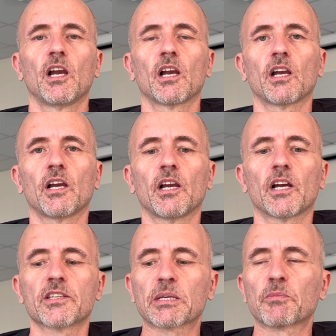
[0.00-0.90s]

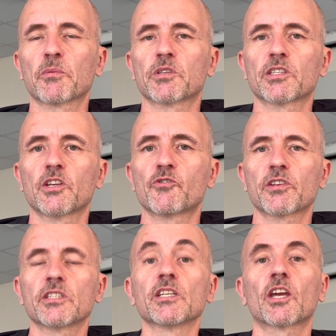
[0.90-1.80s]
And sometimes it's
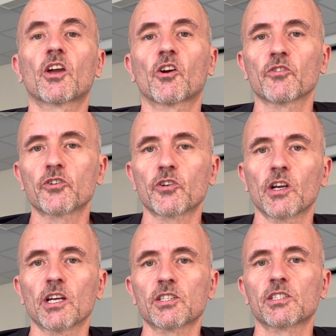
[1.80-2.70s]
interesting to
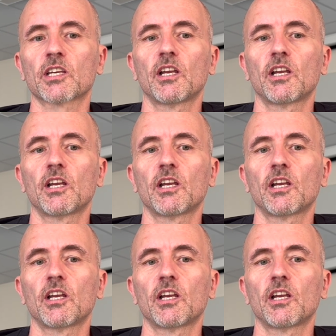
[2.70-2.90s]
contrast